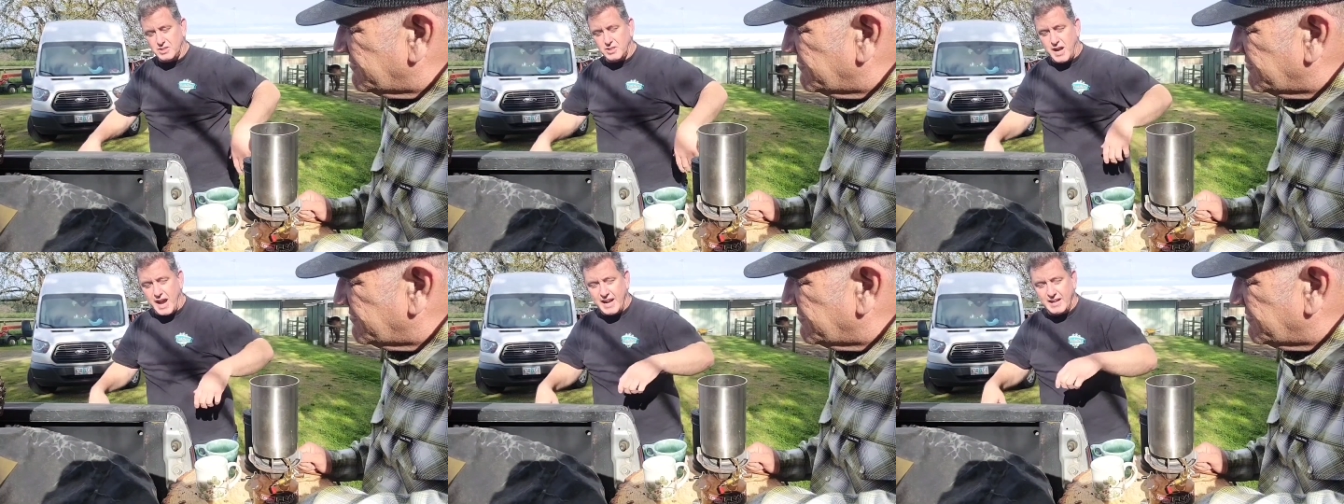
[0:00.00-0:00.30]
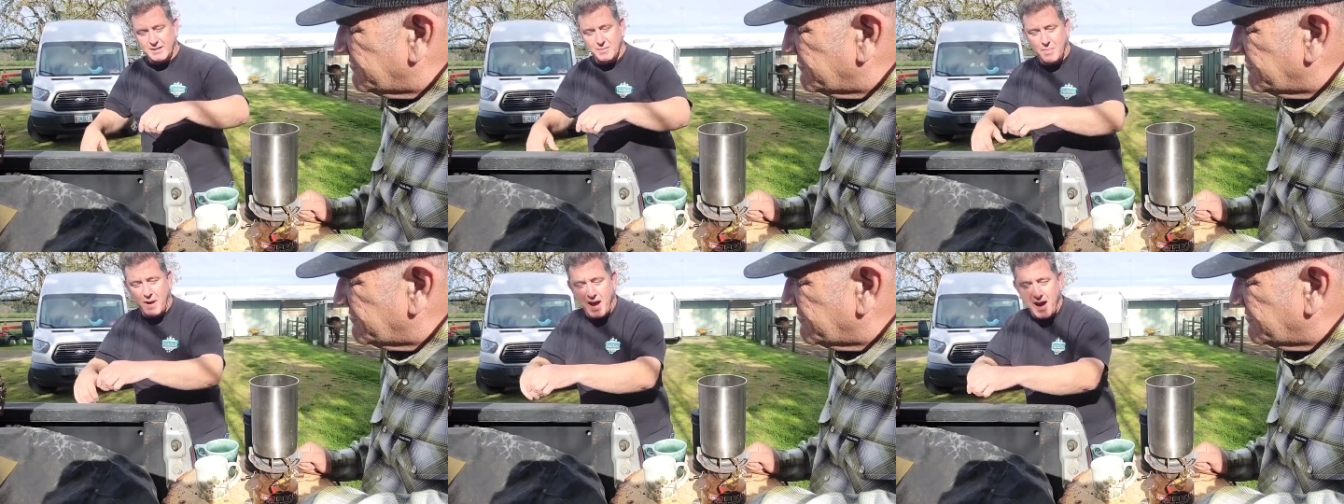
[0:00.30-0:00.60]

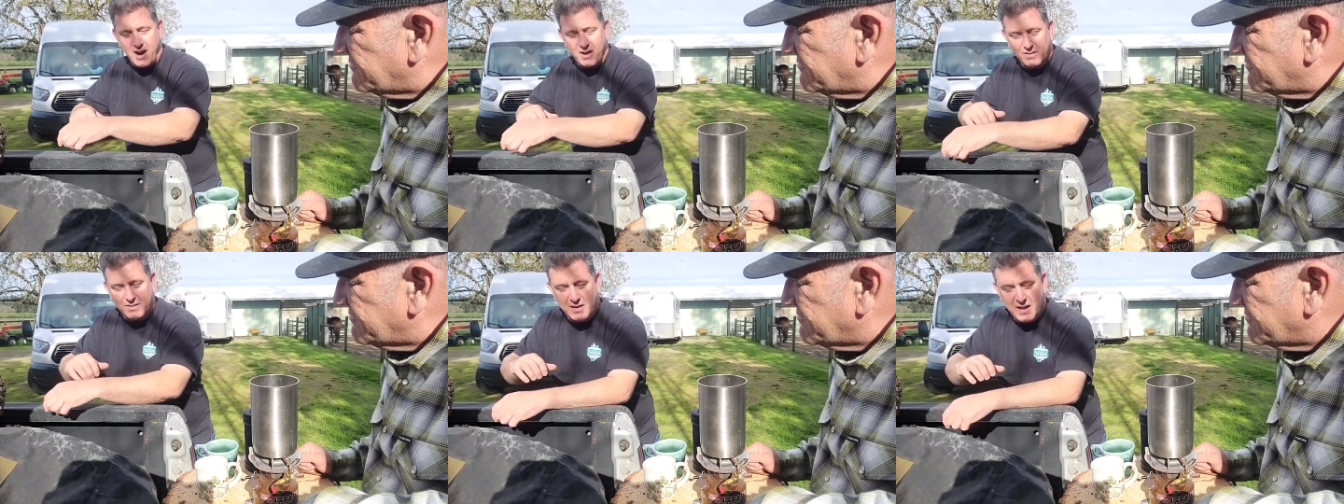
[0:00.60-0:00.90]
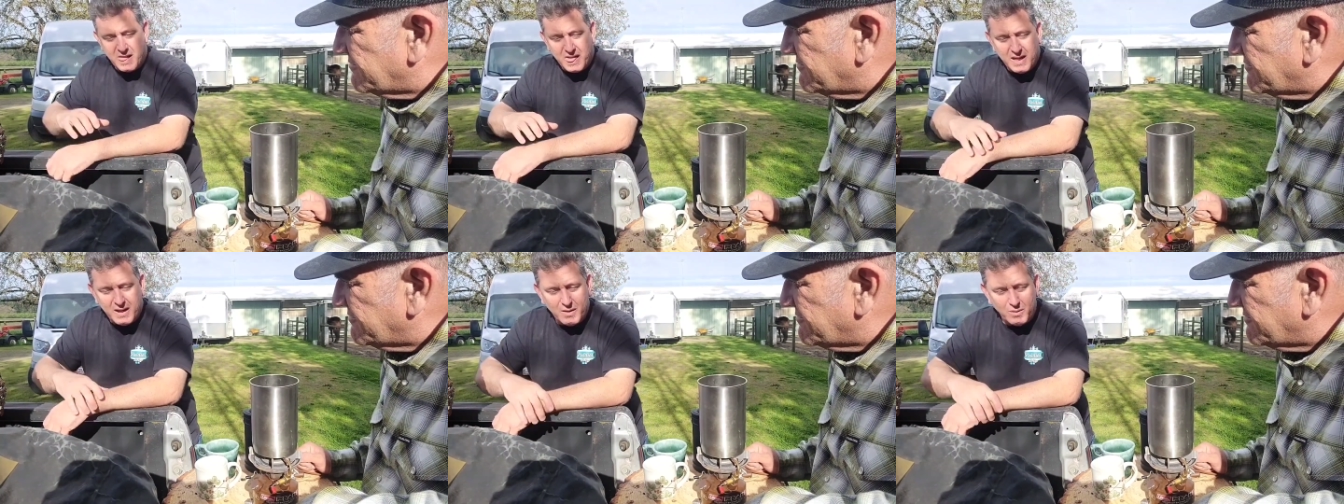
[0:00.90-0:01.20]
dragged him out
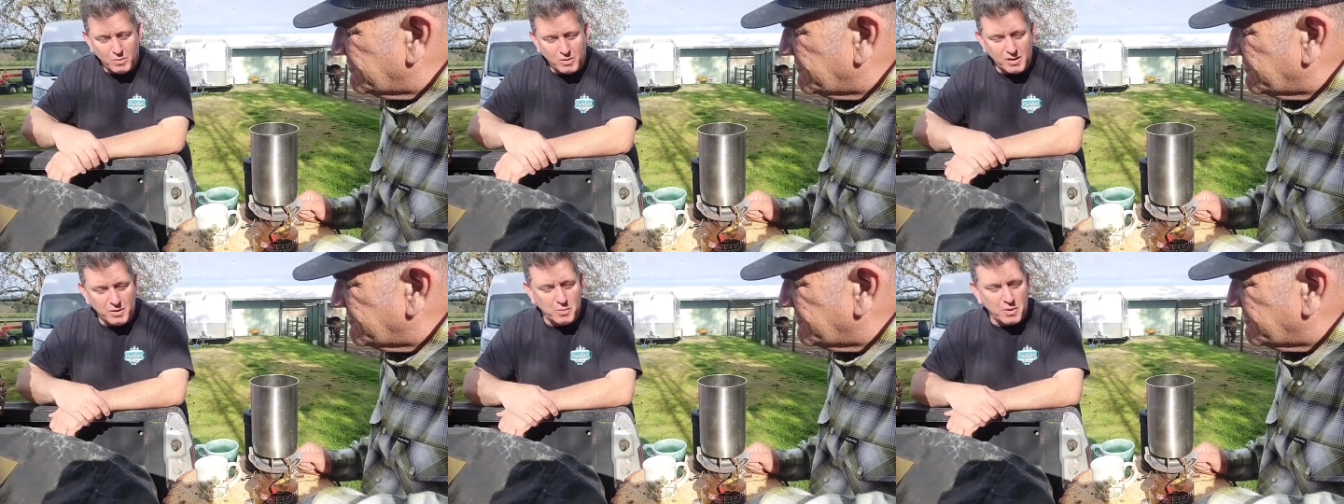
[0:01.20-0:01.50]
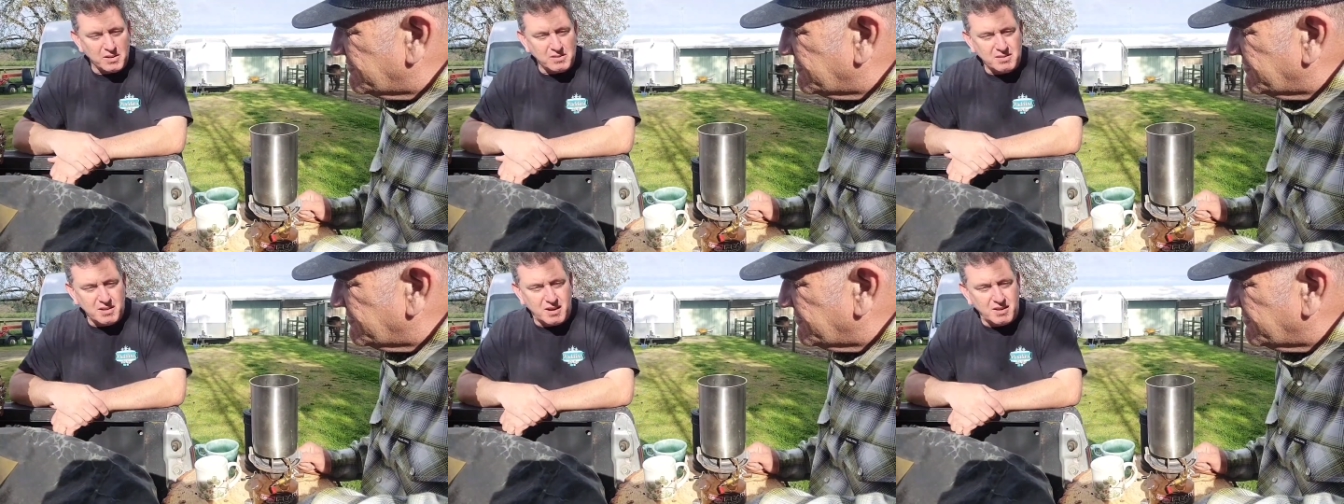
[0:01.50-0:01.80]
where he
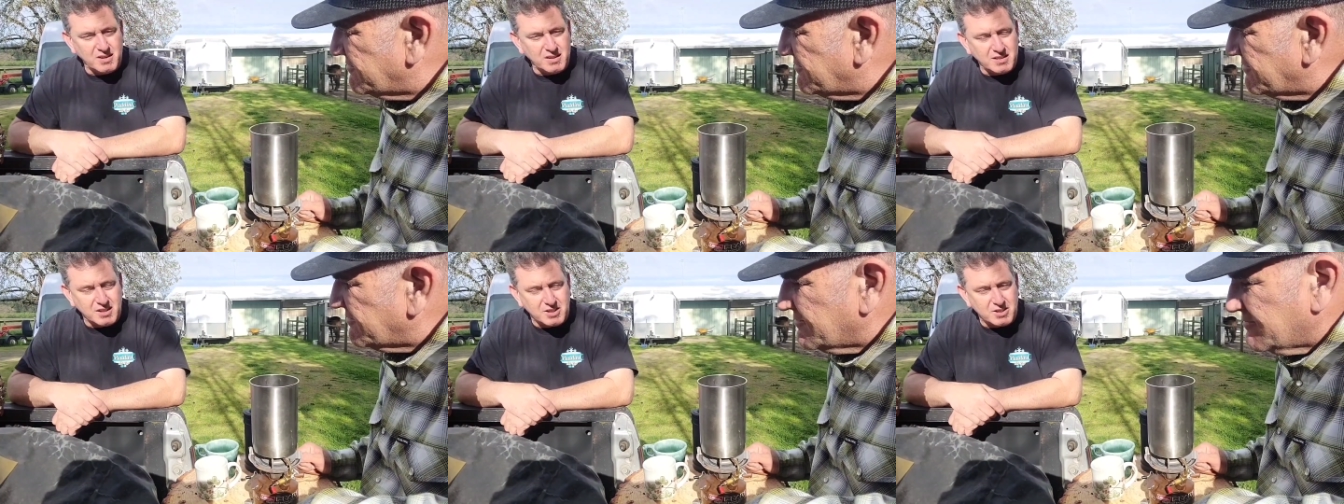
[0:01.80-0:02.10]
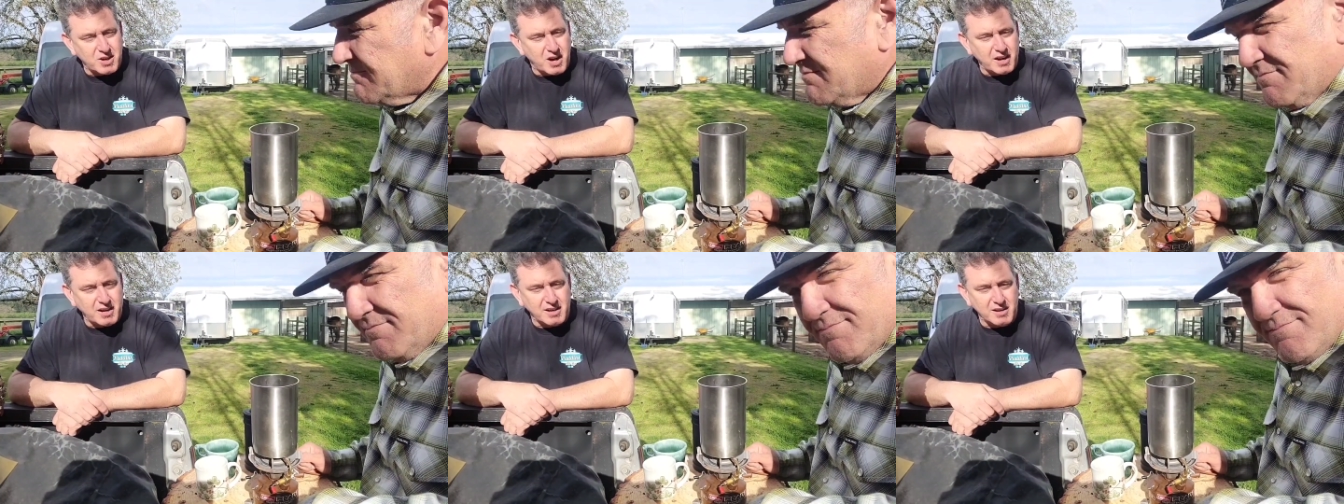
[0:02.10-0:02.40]
wasn't underneath the
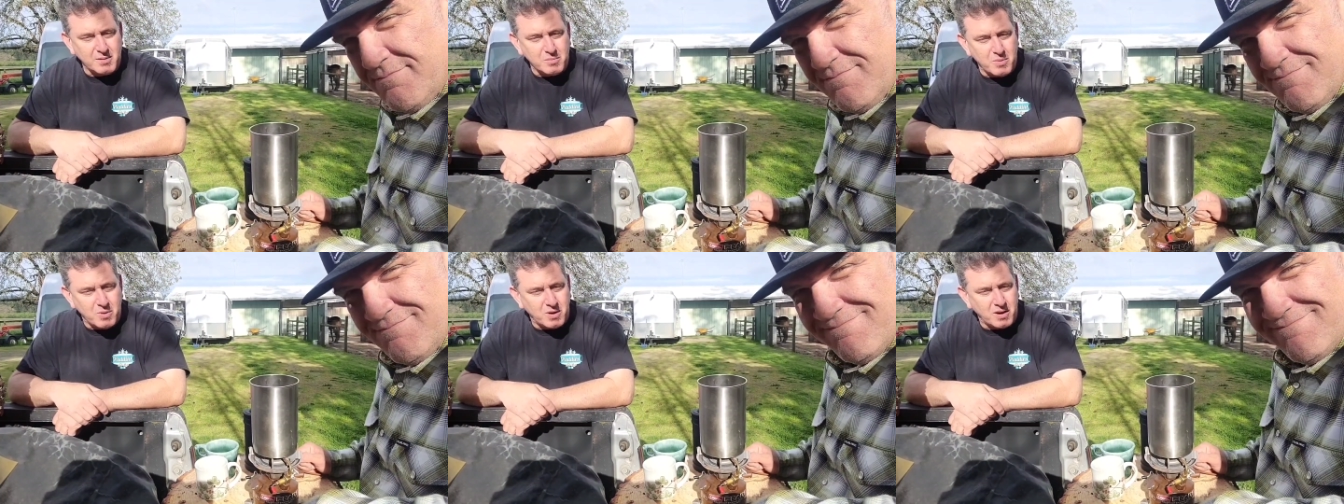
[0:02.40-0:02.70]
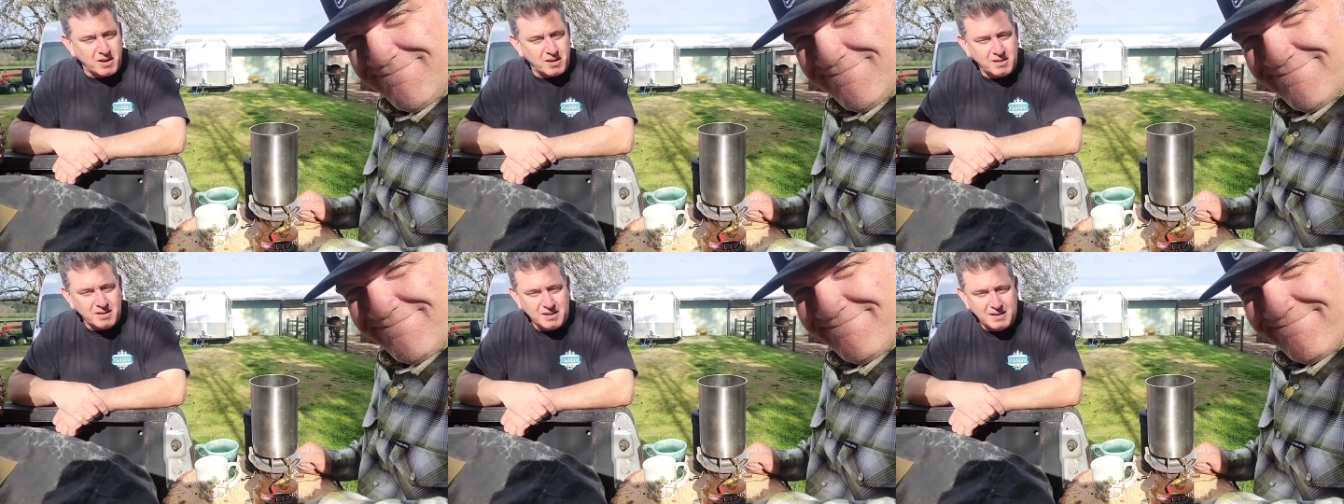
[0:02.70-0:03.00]
truck
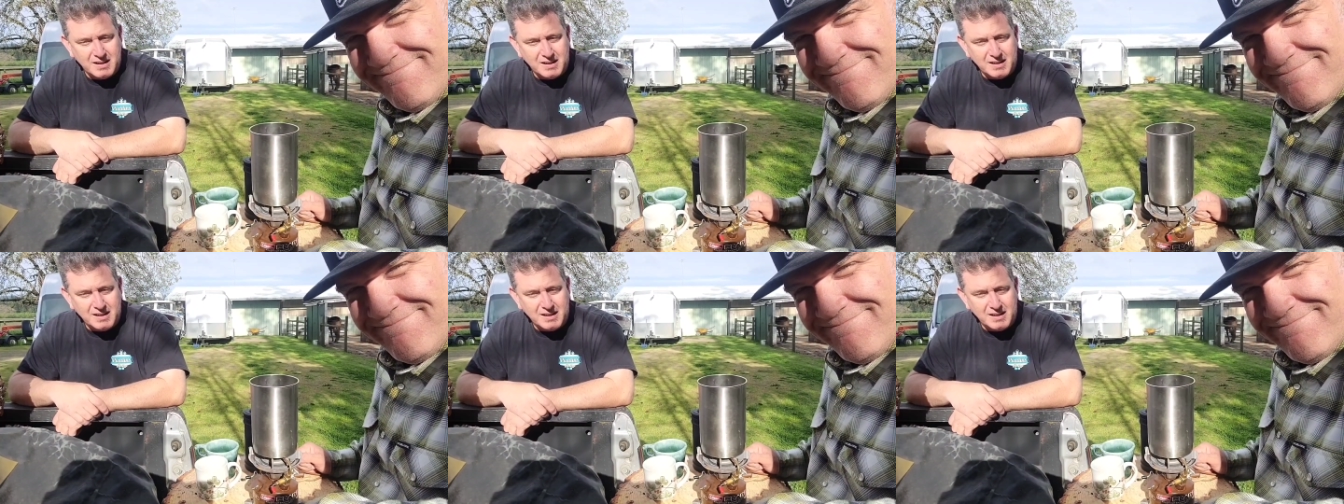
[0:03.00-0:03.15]
anymore.